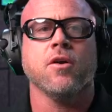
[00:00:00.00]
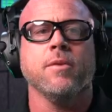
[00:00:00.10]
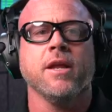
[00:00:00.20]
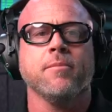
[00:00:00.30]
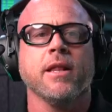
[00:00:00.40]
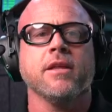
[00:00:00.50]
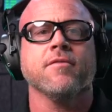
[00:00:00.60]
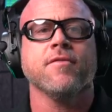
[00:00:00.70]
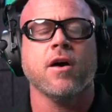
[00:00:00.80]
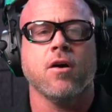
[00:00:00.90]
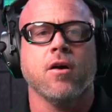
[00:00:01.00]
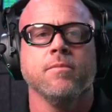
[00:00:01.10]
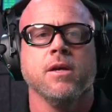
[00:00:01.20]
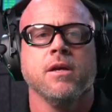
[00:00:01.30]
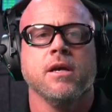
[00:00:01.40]
or manipulate the
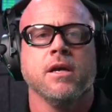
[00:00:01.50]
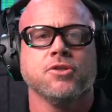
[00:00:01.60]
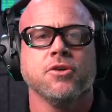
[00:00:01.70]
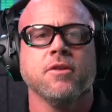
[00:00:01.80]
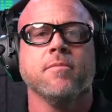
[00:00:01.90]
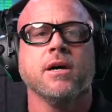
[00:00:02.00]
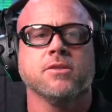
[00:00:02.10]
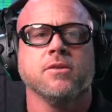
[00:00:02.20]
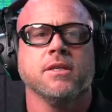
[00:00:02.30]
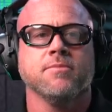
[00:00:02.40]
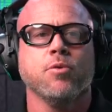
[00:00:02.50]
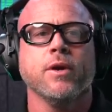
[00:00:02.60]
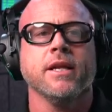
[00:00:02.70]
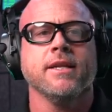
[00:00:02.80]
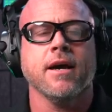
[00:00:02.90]
firearm, ensure the muzzle is
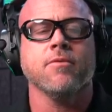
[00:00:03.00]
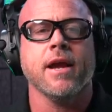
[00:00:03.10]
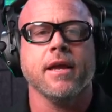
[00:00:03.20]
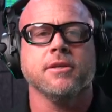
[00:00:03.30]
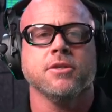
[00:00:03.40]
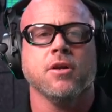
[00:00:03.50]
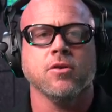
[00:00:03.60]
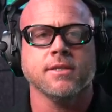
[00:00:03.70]
pointed downrange at all